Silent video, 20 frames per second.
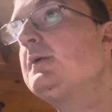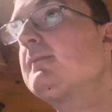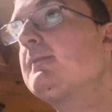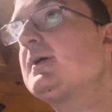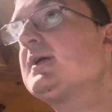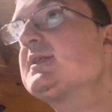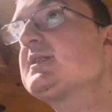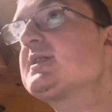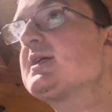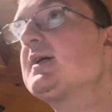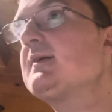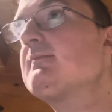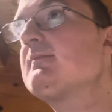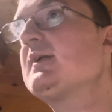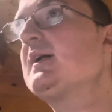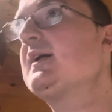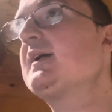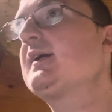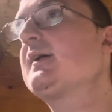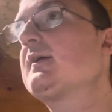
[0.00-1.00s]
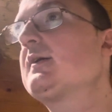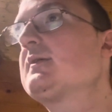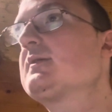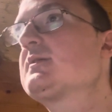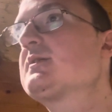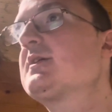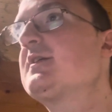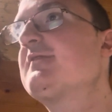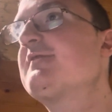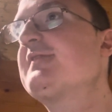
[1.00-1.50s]
Plus, I'm, like,
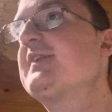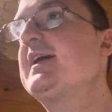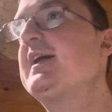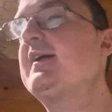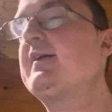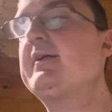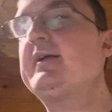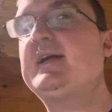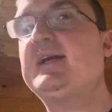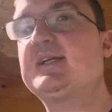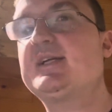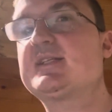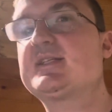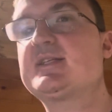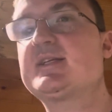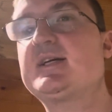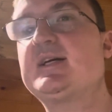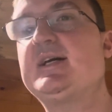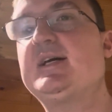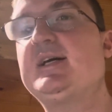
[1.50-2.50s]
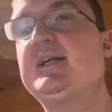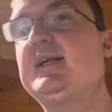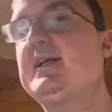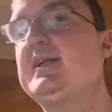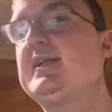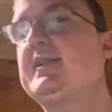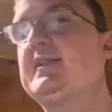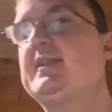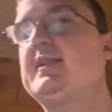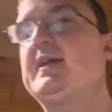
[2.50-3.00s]
also very
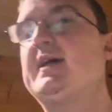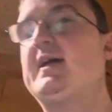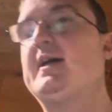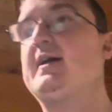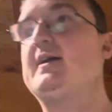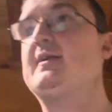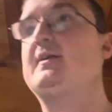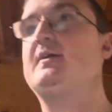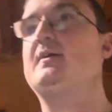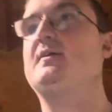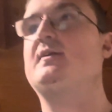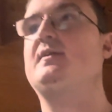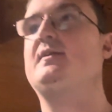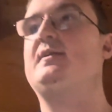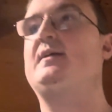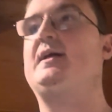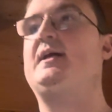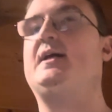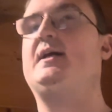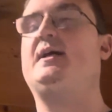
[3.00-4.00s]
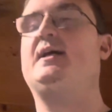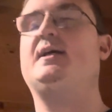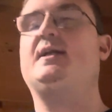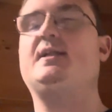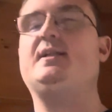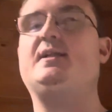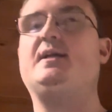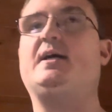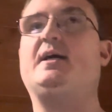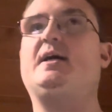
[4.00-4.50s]
excited that
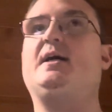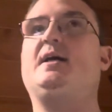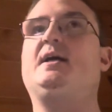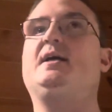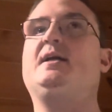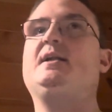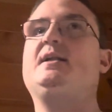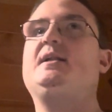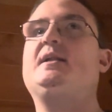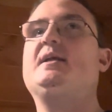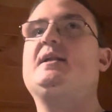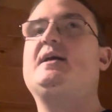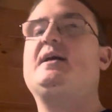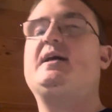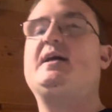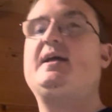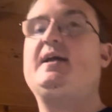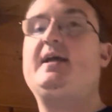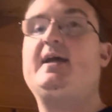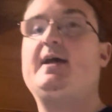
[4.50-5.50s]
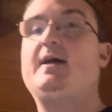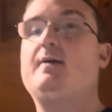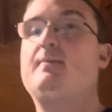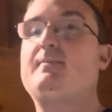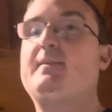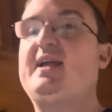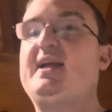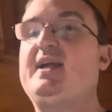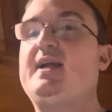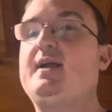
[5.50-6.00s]
I have
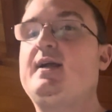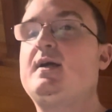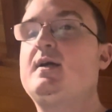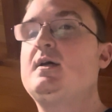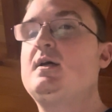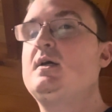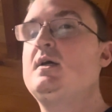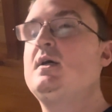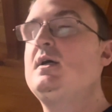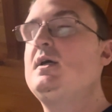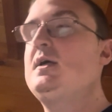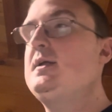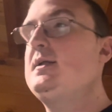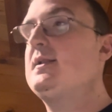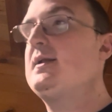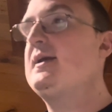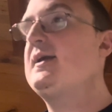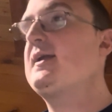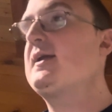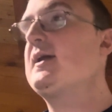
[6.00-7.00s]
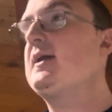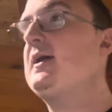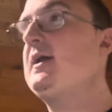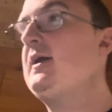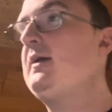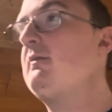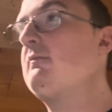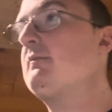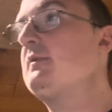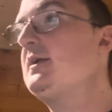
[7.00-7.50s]
me, like, a
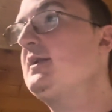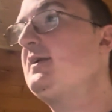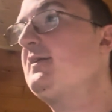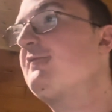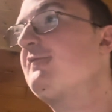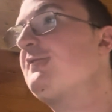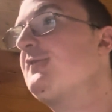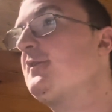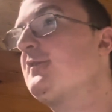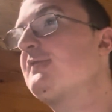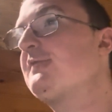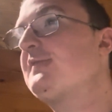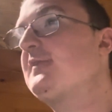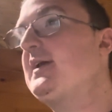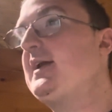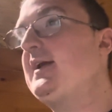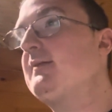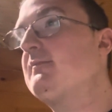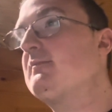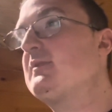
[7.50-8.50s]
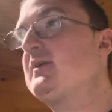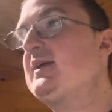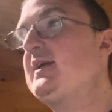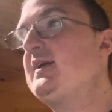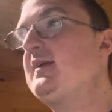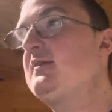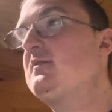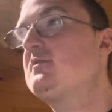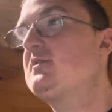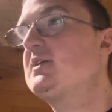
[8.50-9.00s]
wonderful family
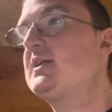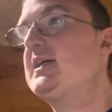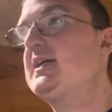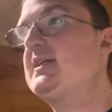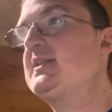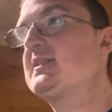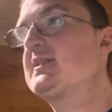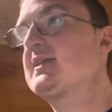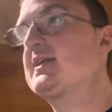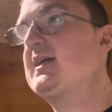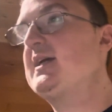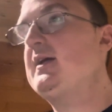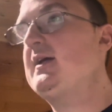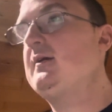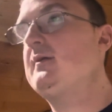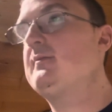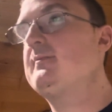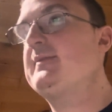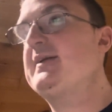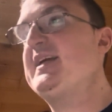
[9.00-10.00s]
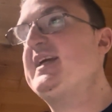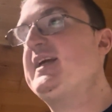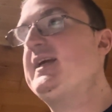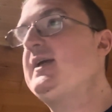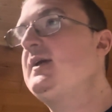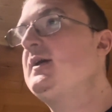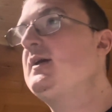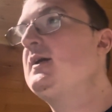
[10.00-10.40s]
who takes care of me.